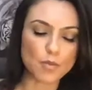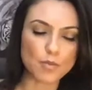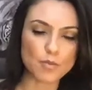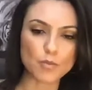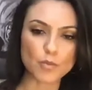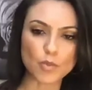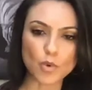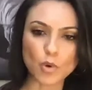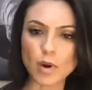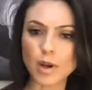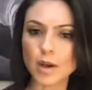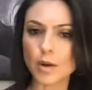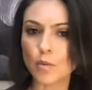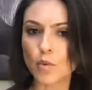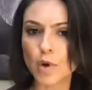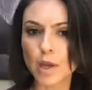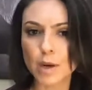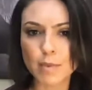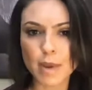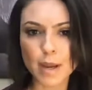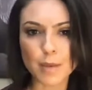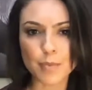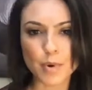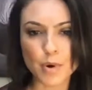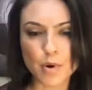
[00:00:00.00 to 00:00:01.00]
won
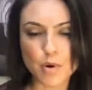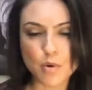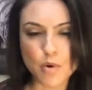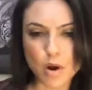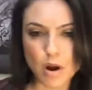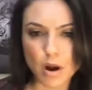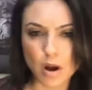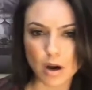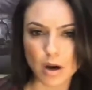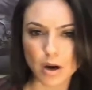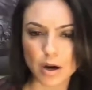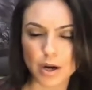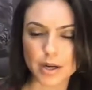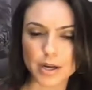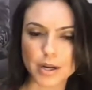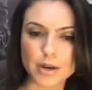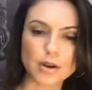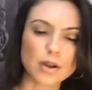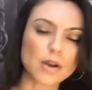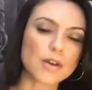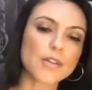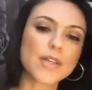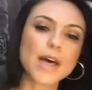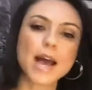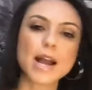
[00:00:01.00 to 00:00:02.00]
my pro card and
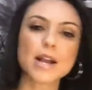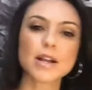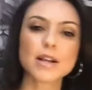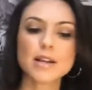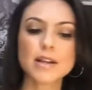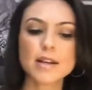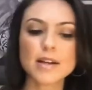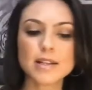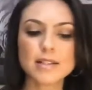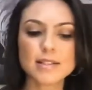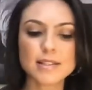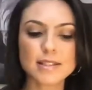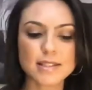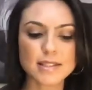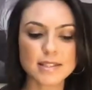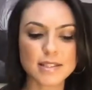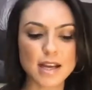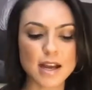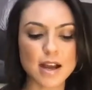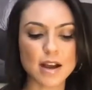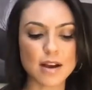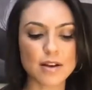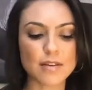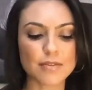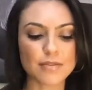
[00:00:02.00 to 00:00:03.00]
all that good
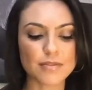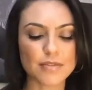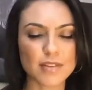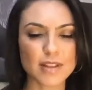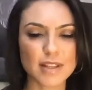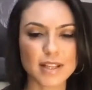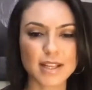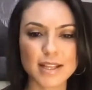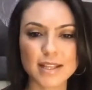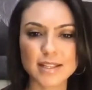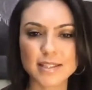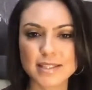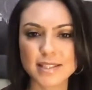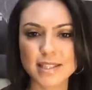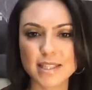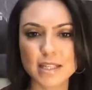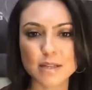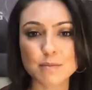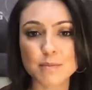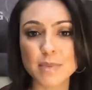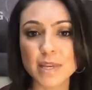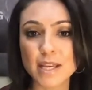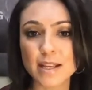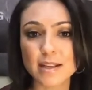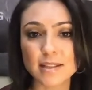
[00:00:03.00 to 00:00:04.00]
stuff, that didn't
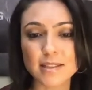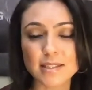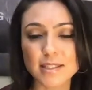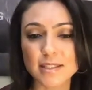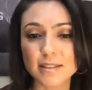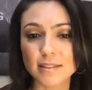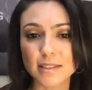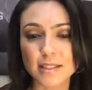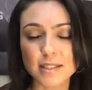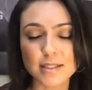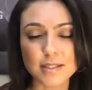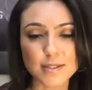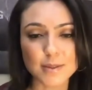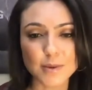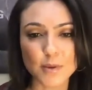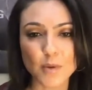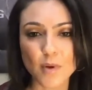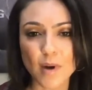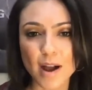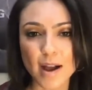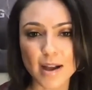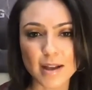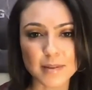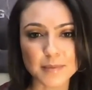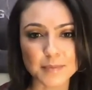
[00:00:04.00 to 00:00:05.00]
mean diddly
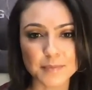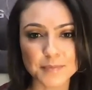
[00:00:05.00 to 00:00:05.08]
squat.